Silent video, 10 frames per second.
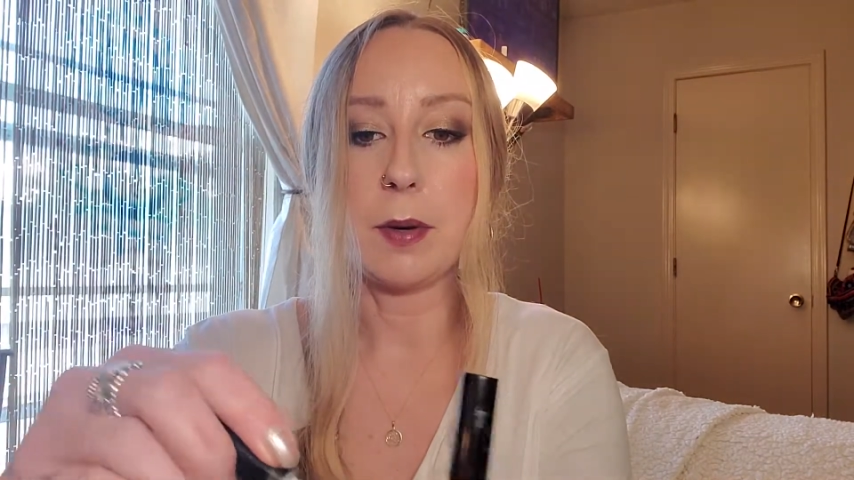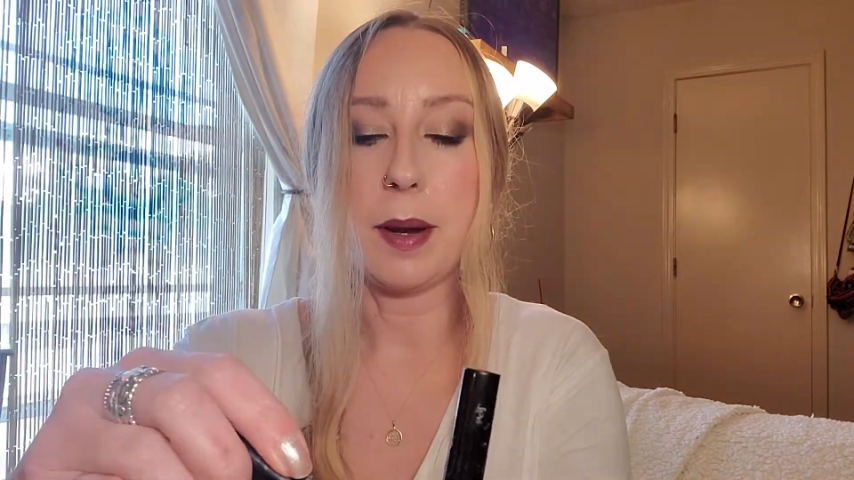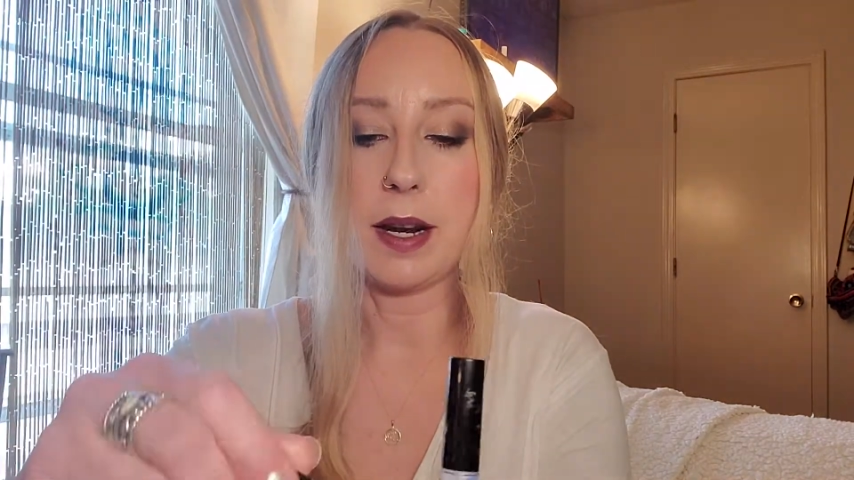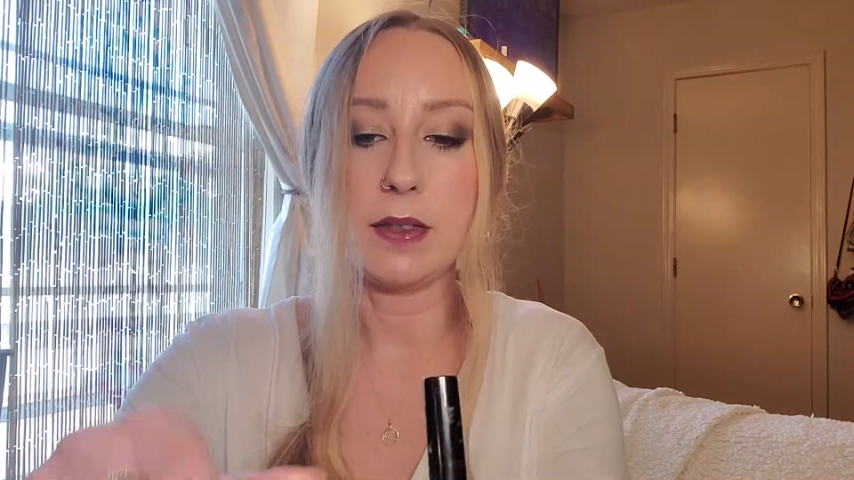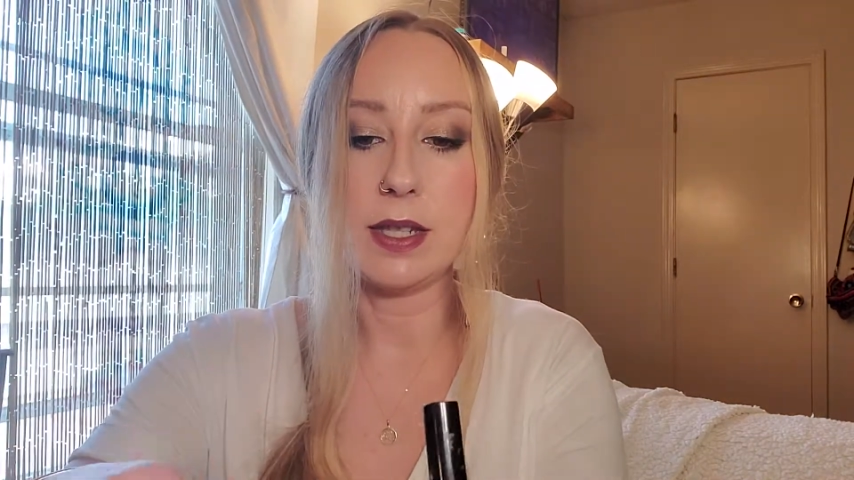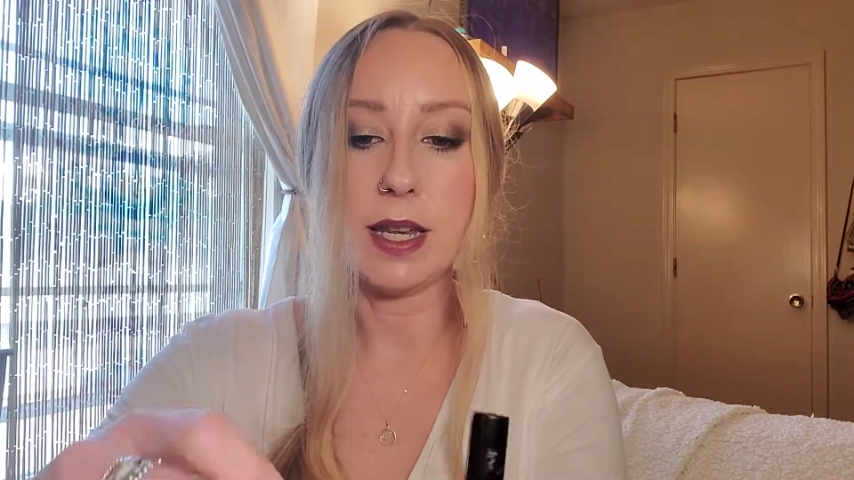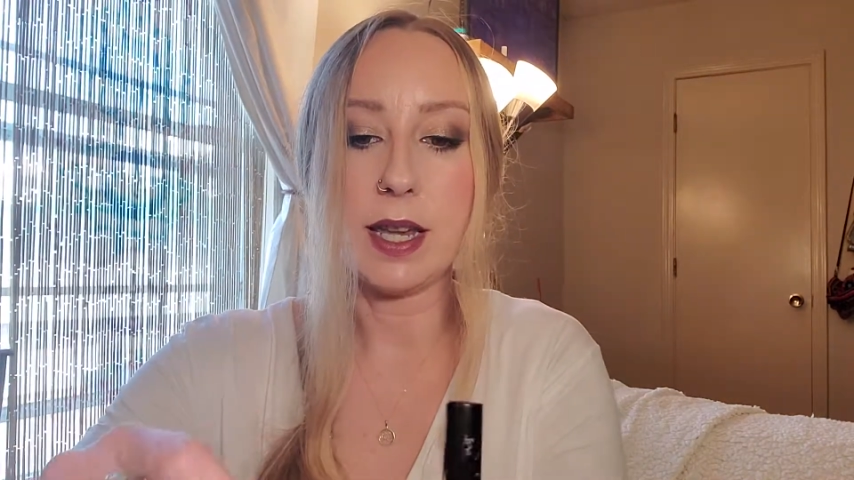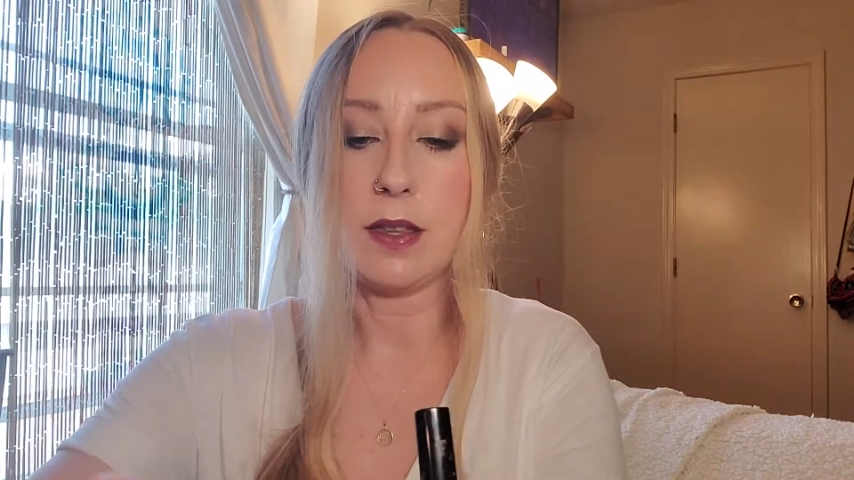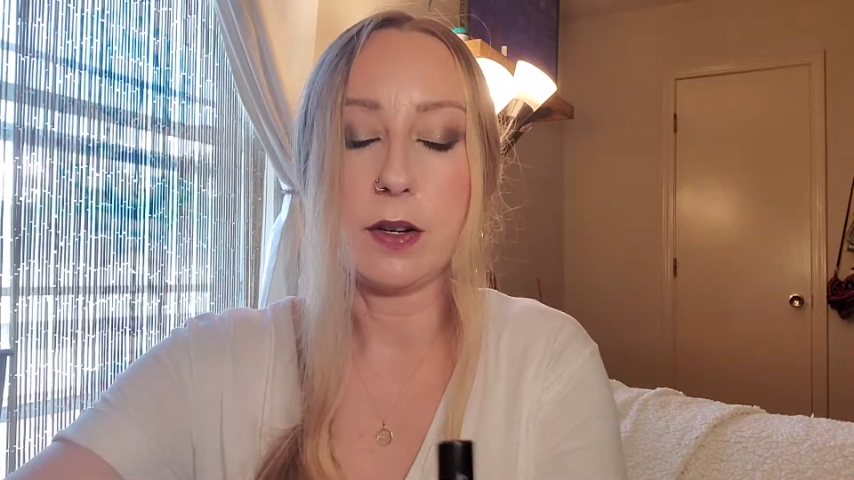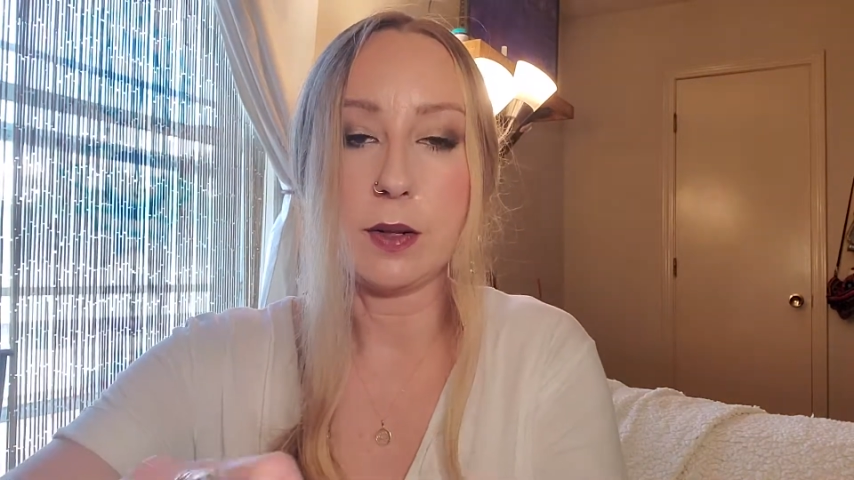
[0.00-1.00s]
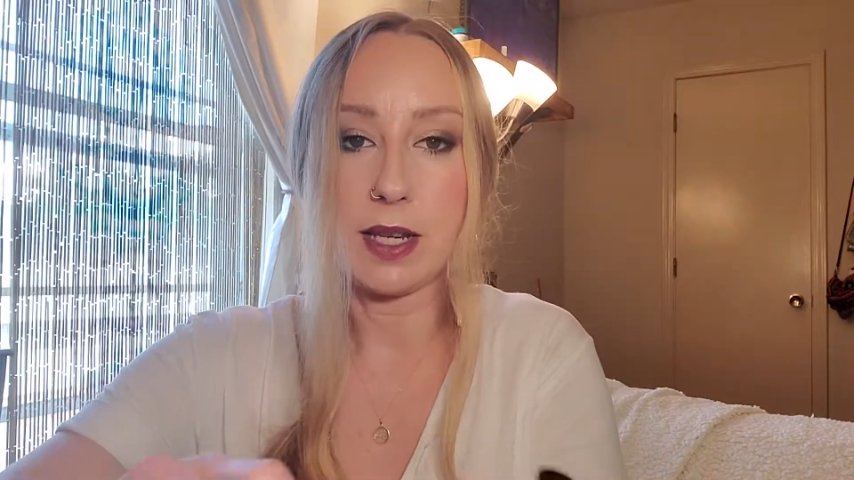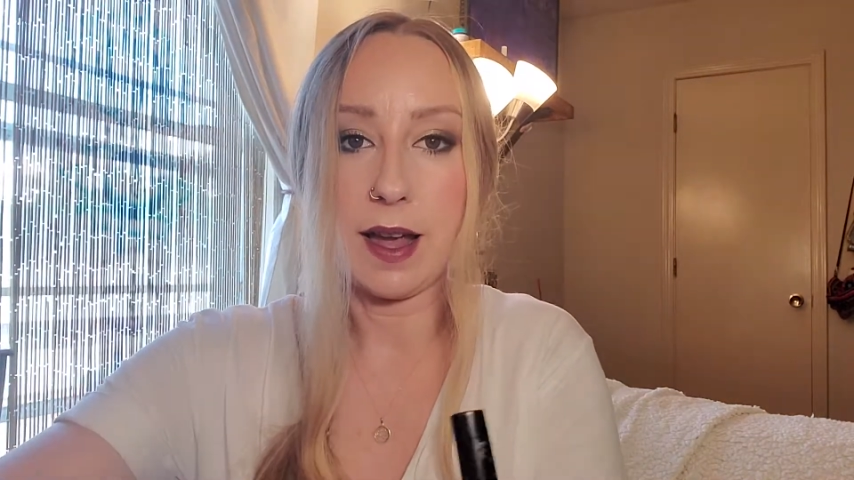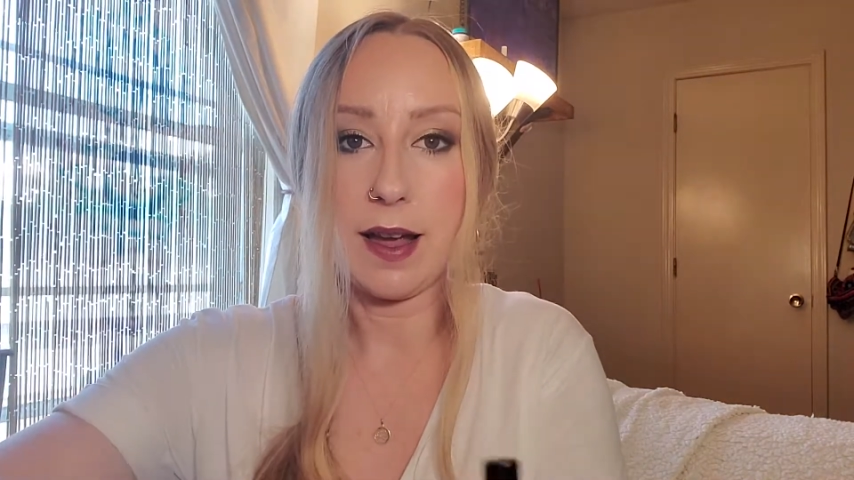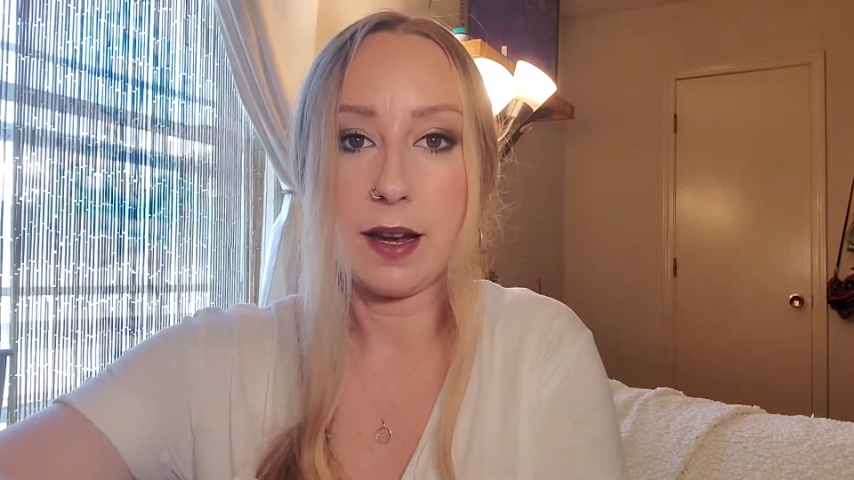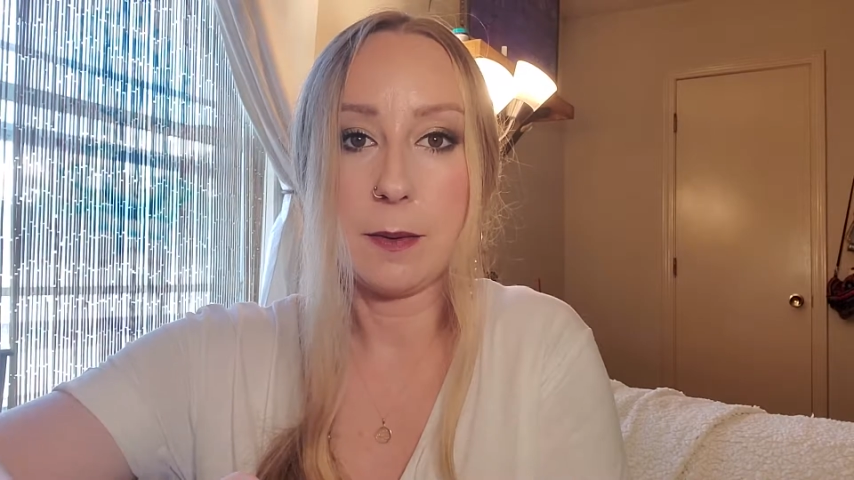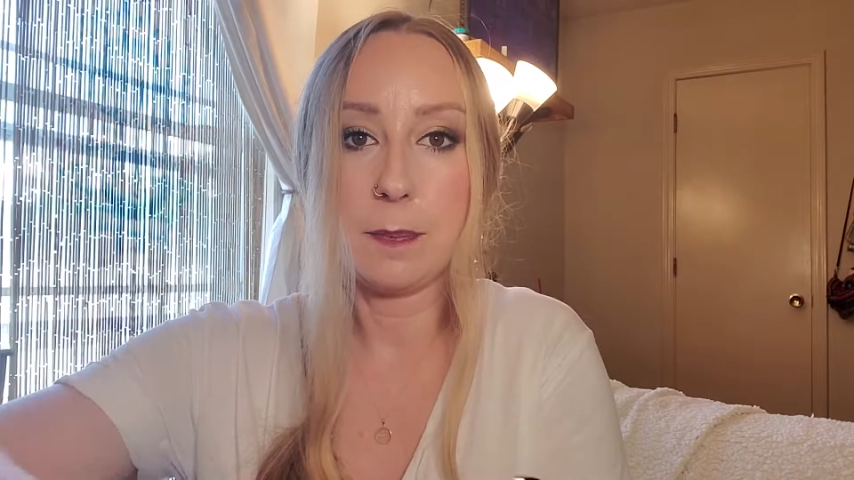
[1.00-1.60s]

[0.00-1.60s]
back in the day, there was a hack